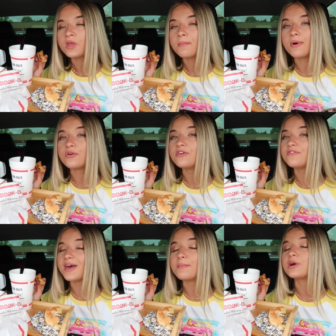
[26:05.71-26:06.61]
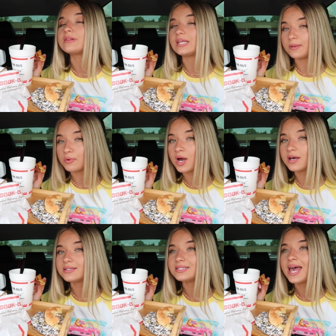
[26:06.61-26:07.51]
Both of them are
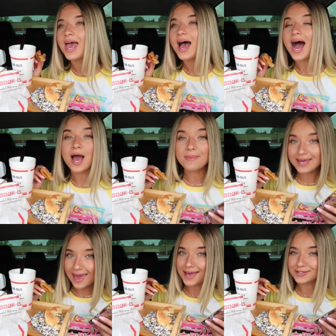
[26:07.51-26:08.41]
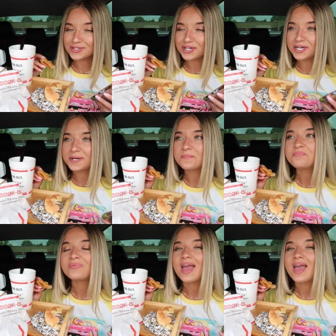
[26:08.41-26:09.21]
Libras. I'm a Cancer,